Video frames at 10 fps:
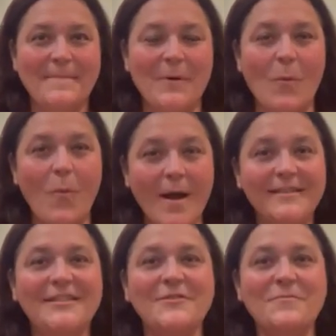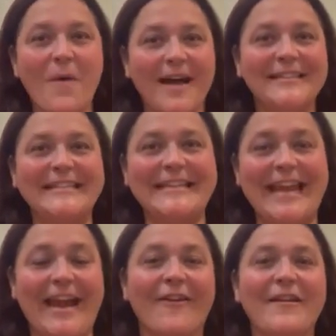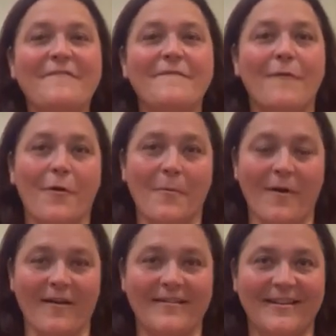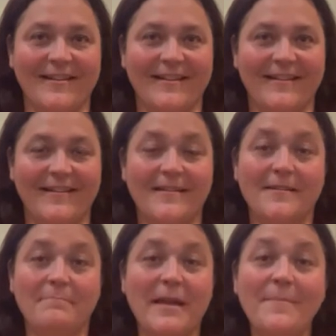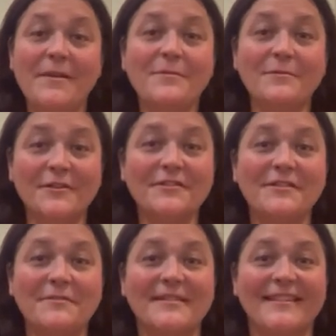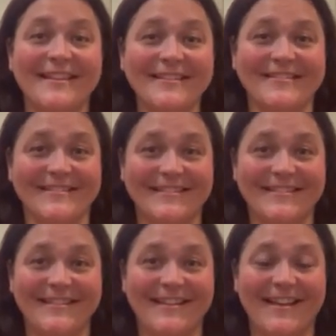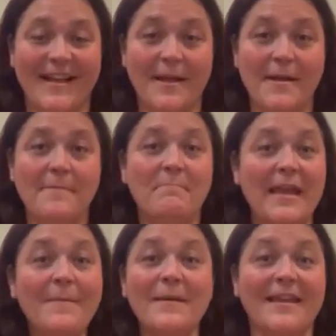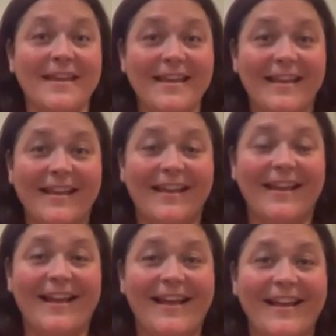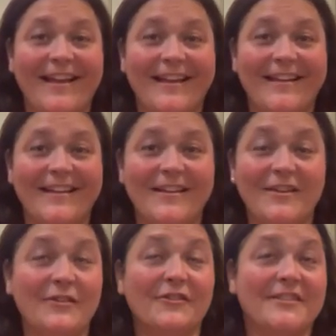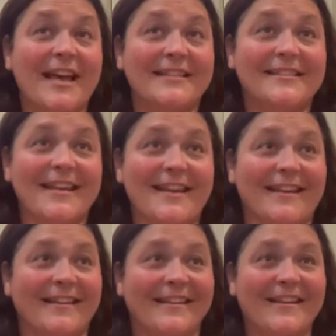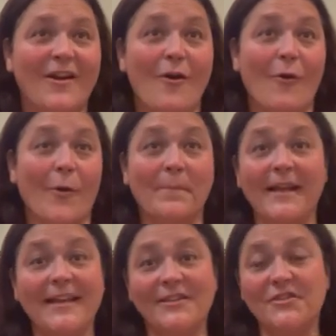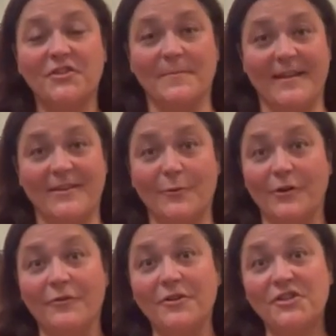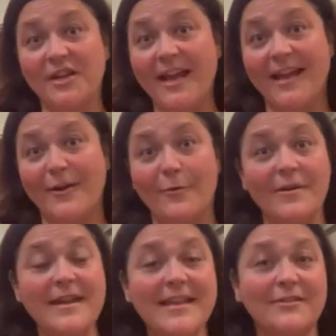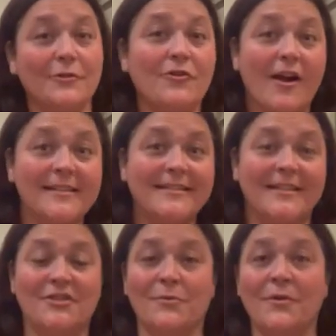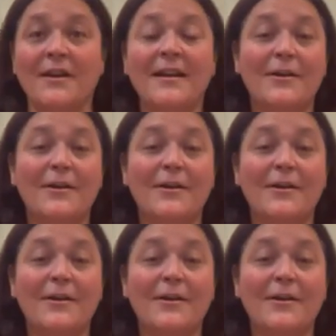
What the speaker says: But what do you want to carry forward? Maybe you learned a new skill. Maybe you learned how to sing or play an instrument or crochet or knit or cross stitch or